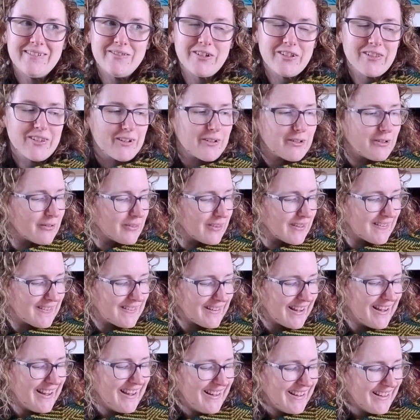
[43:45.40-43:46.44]
What's it called
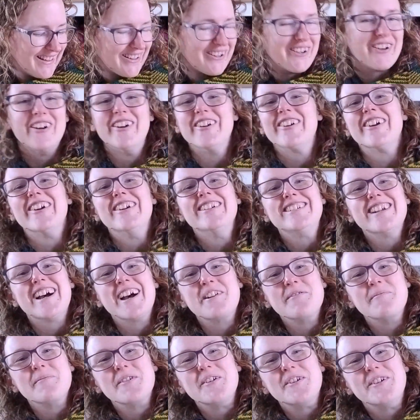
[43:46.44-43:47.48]
this year? Go-Go
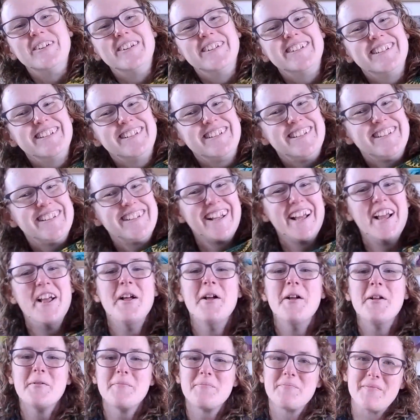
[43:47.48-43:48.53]
Dynamo.
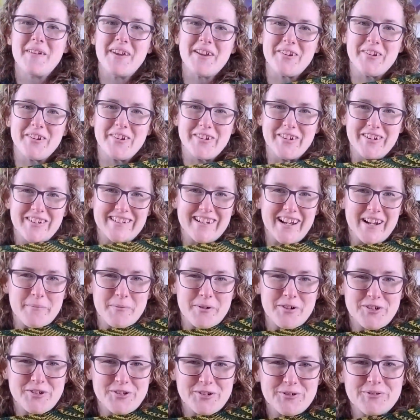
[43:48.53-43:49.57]
My Go-Go
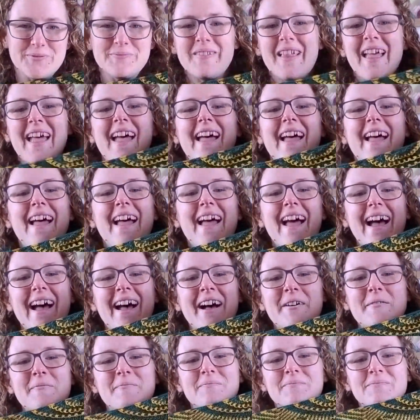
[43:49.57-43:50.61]
Dynamo shawl.
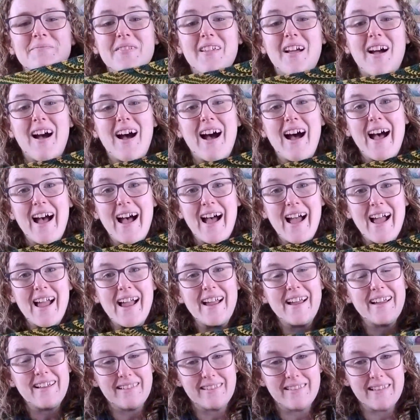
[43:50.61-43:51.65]

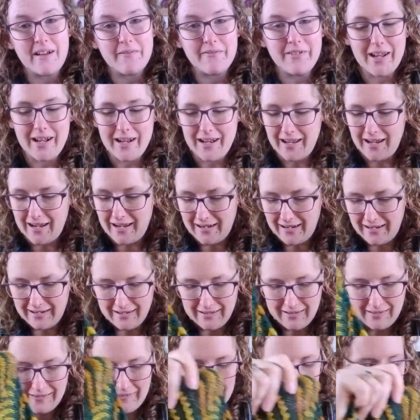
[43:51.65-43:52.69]
I love it. It
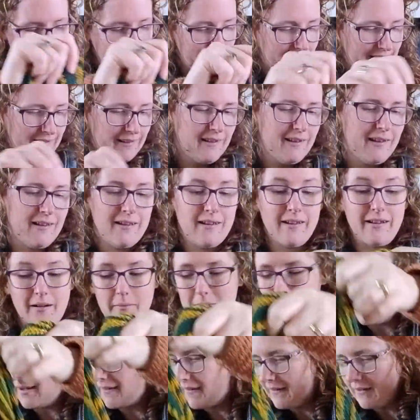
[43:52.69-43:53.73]
is,
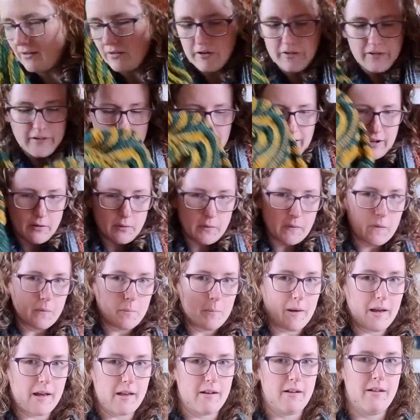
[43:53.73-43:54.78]
I mean, it's still on the needles,
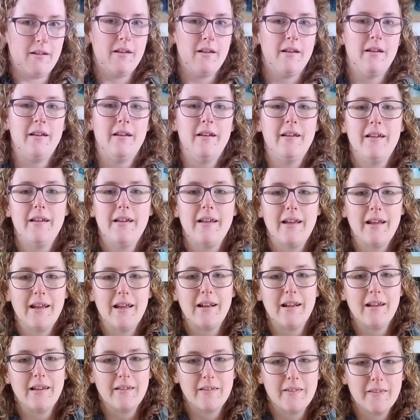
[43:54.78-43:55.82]
but
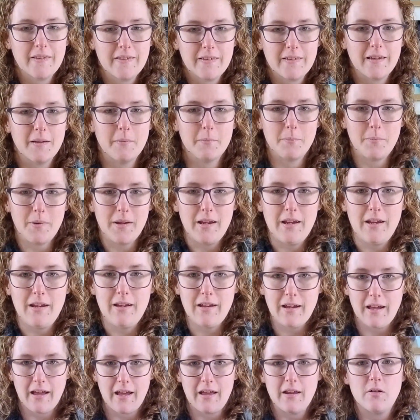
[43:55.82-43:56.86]
it is
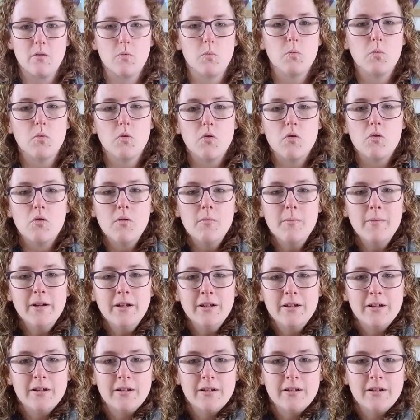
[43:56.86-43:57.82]
big and warm.